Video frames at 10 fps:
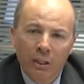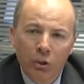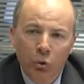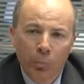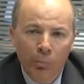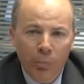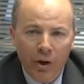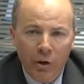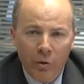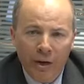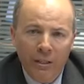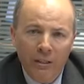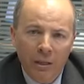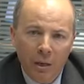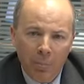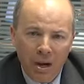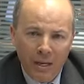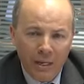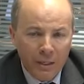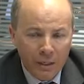us to prioritize,
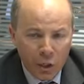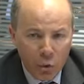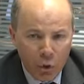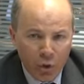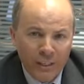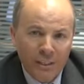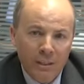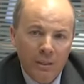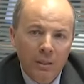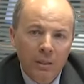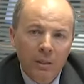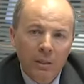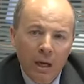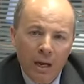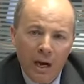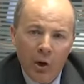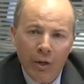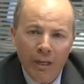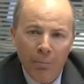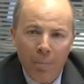apply QoS, and
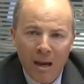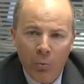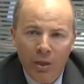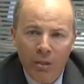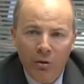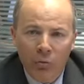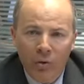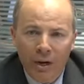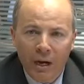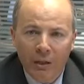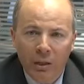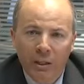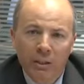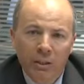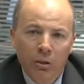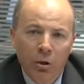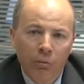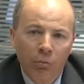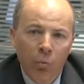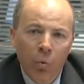allocate bandwidth regardless of
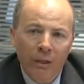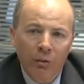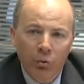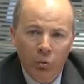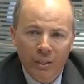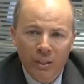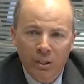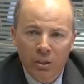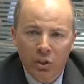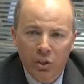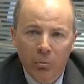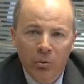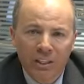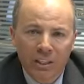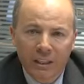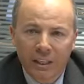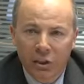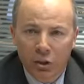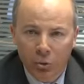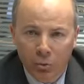what switch the server is
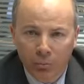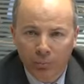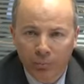attached to.